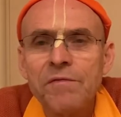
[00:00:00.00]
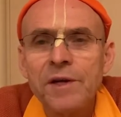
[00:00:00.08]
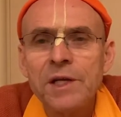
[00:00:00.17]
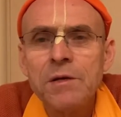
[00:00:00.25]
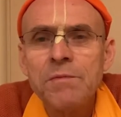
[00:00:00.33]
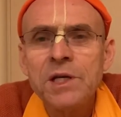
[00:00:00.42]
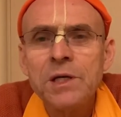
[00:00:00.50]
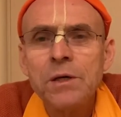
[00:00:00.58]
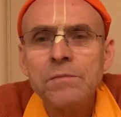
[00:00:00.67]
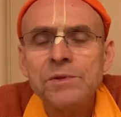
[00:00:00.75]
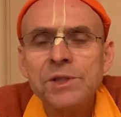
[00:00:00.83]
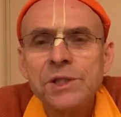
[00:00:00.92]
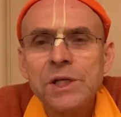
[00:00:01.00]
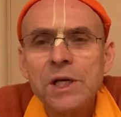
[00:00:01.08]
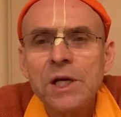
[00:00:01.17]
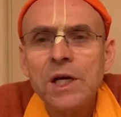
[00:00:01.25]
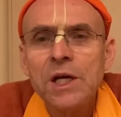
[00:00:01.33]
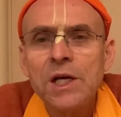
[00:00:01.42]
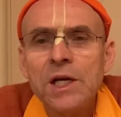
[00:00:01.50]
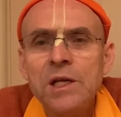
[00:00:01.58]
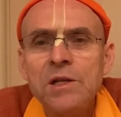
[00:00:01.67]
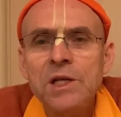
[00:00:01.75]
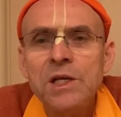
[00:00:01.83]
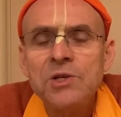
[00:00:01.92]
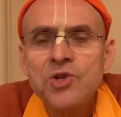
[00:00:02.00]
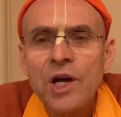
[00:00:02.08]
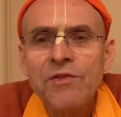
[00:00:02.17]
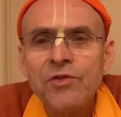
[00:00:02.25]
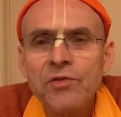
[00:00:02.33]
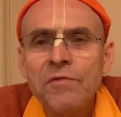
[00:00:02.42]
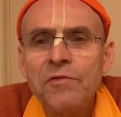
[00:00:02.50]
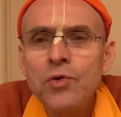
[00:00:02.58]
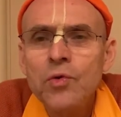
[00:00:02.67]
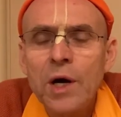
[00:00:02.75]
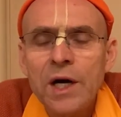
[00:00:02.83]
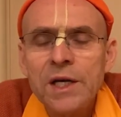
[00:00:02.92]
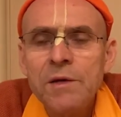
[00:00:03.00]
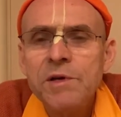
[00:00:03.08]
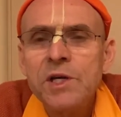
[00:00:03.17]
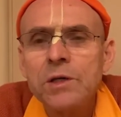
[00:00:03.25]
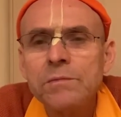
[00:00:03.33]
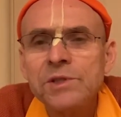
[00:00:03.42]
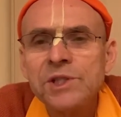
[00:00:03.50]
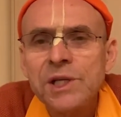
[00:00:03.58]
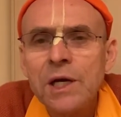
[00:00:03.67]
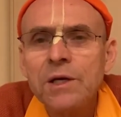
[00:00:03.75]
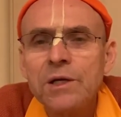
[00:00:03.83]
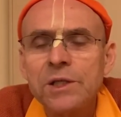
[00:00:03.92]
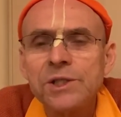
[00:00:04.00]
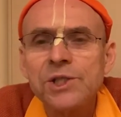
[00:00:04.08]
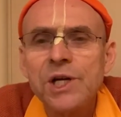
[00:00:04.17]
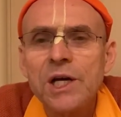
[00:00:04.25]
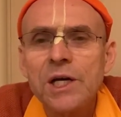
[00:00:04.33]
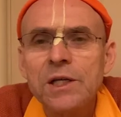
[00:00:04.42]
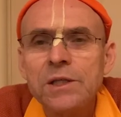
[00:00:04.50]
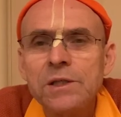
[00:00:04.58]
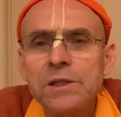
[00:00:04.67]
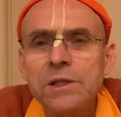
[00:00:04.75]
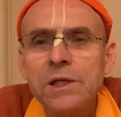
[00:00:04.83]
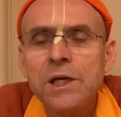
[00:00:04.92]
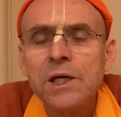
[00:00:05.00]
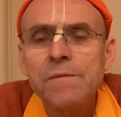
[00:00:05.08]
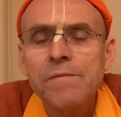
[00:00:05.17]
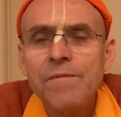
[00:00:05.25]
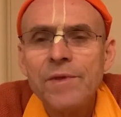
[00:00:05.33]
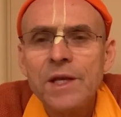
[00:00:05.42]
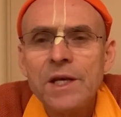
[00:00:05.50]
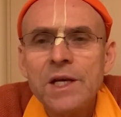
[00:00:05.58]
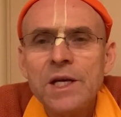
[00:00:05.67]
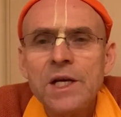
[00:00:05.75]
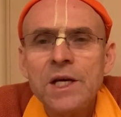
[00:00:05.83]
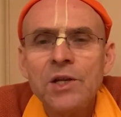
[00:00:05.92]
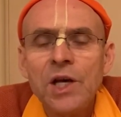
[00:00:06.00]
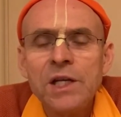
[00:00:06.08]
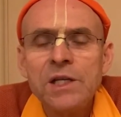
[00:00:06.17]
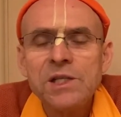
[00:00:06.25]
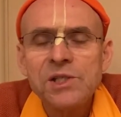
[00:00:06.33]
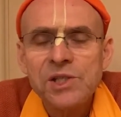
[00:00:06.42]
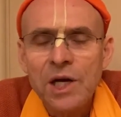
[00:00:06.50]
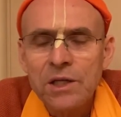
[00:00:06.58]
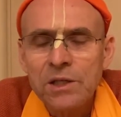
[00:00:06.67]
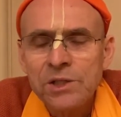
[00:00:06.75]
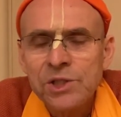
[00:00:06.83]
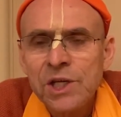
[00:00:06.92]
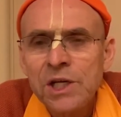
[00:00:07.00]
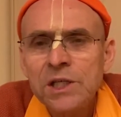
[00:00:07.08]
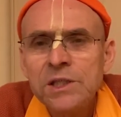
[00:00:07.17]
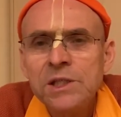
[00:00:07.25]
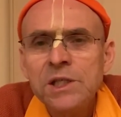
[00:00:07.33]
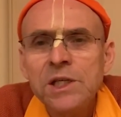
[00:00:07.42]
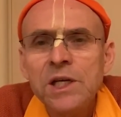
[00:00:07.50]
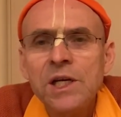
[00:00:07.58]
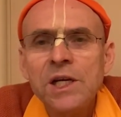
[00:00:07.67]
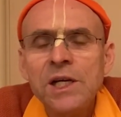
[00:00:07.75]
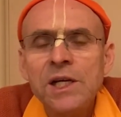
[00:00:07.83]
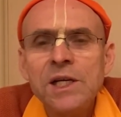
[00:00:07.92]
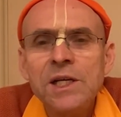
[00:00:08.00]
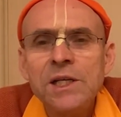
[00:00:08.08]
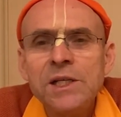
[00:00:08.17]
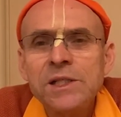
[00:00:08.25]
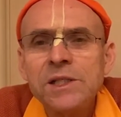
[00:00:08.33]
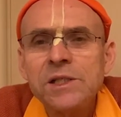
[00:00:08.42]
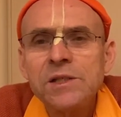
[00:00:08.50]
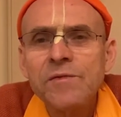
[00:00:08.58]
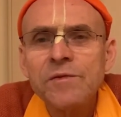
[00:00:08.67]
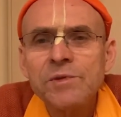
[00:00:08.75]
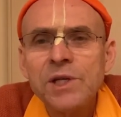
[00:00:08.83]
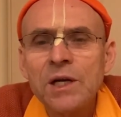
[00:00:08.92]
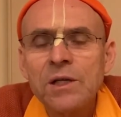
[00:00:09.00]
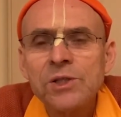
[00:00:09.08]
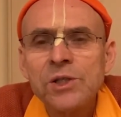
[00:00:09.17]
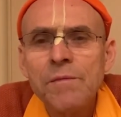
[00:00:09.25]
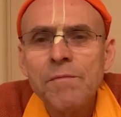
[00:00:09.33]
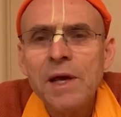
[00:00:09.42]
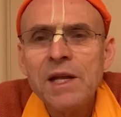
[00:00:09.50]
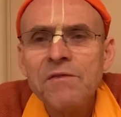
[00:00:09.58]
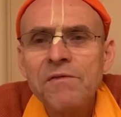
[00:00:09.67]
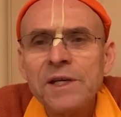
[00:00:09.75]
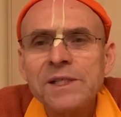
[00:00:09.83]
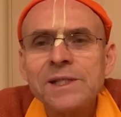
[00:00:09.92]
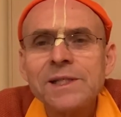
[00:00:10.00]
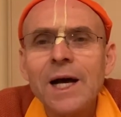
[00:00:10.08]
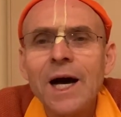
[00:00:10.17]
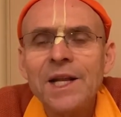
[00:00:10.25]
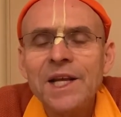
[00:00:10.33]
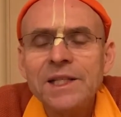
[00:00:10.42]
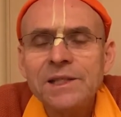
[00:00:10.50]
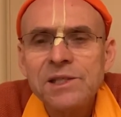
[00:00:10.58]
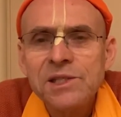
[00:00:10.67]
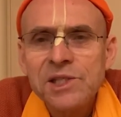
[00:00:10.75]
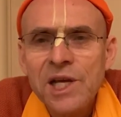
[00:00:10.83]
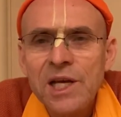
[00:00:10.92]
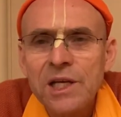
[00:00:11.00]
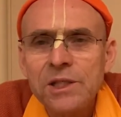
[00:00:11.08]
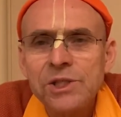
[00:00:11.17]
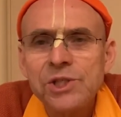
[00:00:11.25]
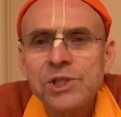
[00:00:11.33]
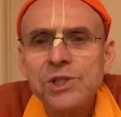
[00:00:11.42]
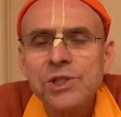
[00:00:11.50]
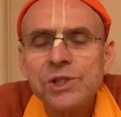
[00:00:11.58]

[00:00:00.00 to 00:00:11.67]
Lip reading: and he becomes, in the Chaturvyuha, he becomes Sankarshan. Then Sankarshan is, from Sankarshan manifests Anantasesh.